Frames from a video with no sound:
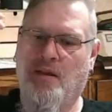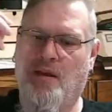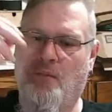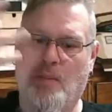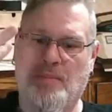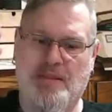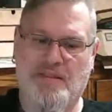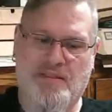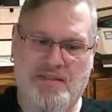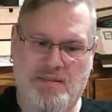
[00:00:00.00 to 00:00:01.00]
weapons
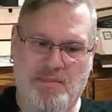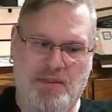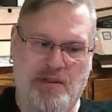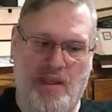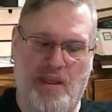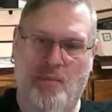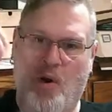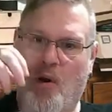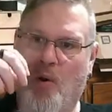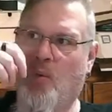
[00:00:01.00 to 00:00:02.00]
and systems in the game
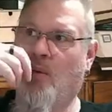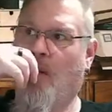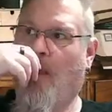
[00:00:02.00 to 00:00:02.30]
are